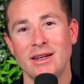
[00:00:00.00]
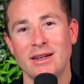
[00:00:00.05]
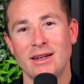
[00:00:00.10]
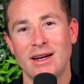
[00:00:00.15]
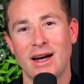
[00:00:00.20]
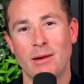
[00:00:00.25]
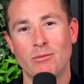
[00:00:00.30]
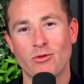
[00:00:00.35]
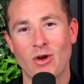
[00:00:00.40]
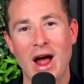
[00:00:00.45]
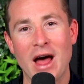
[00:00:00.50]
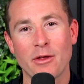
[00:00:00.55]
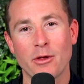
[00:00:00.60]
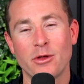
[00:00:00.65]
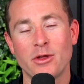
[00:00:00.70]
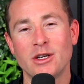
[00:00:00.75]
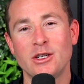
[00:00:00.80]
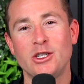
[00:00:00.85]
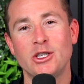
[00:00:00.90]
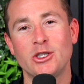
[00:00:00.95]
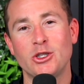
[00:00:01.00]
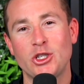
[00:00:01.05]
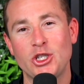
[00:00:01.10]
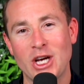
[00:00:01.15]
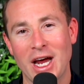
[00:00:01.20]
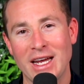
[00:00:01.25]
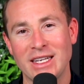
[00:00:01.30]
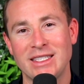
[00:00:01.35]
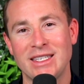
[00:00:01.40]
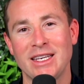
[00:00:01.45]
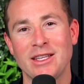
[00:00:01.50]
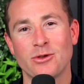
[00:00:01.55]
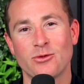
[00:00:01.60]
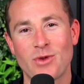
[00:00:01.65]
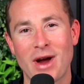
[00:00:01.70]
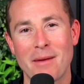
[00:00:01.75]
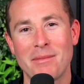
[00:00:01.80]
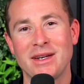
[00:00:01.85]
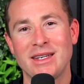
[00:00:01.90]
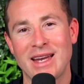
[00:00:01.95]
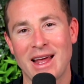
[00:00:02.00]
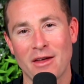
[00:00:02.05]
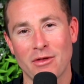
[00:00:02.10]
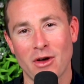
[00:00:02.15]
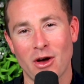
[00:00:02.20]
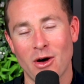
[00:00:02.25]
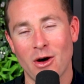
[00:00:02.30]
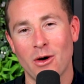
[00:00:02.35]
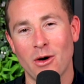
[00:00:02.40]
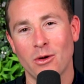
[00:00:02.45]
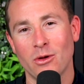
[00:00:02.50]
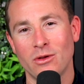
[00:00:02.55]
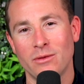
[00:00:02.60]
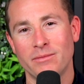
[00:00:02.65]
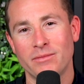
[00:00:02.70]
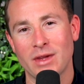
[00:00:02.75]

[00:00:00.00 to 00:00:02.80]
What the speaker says: rather than just chasing the rabbit down the hole.